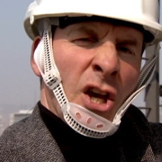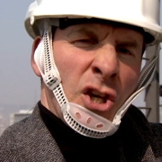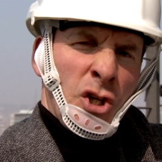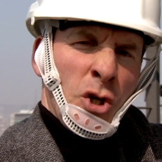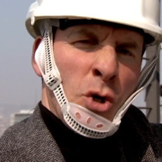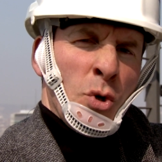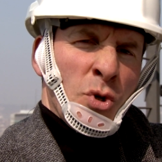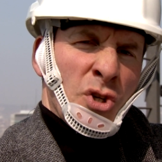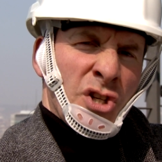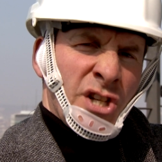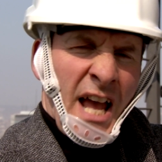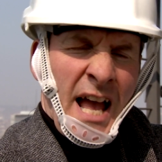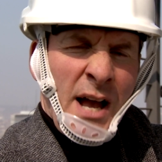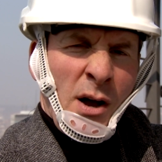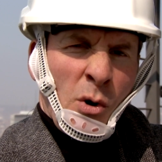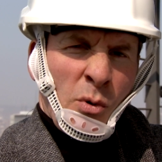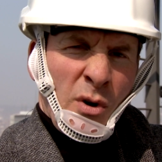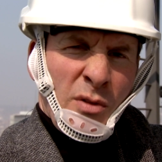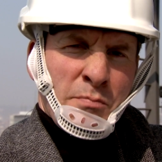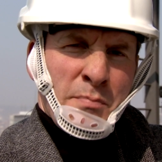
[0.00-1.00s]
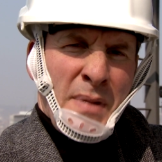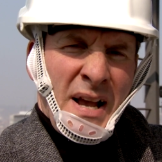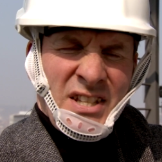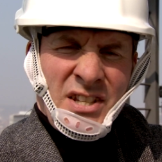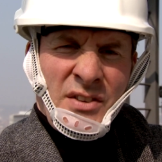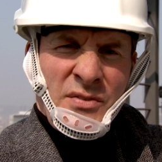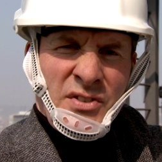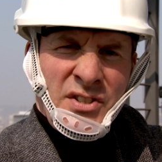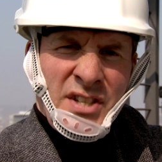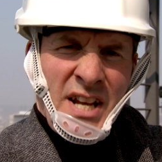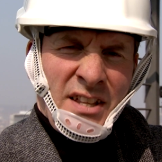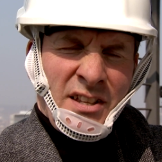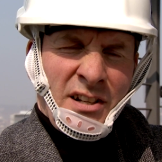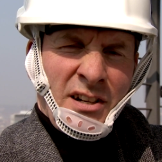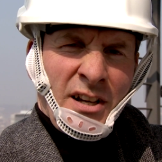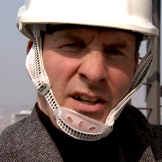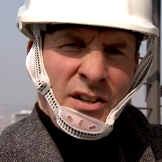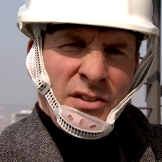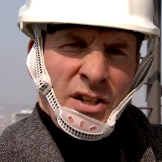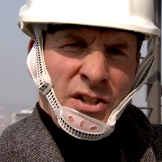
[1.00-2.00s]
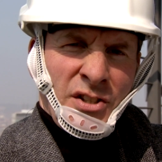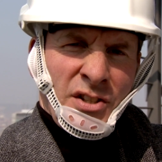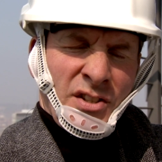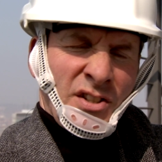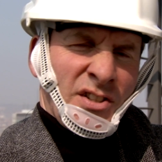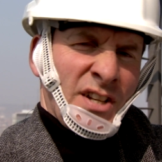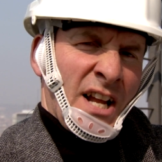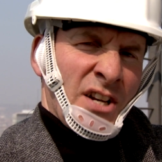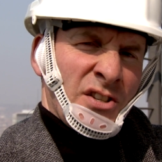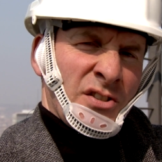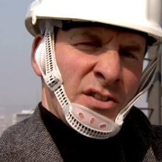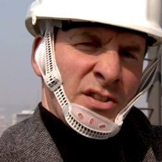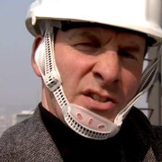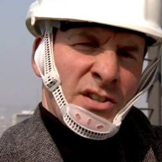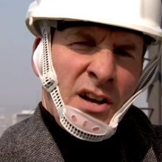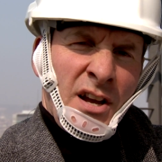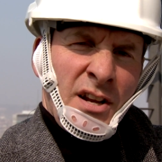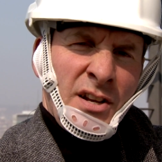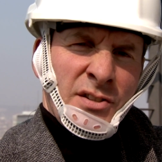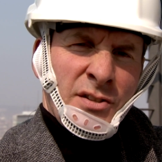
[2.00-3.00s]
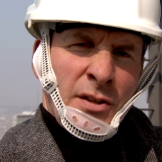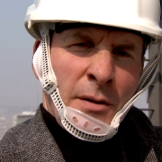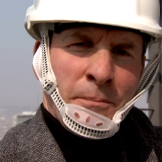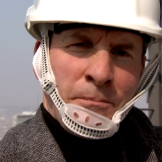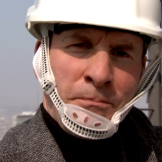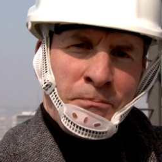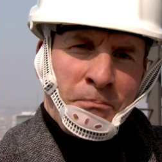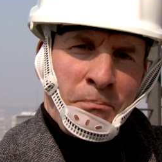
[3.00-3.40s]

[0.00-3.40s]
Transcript: a huge tower with massive satellite dishes attached to the side, is there?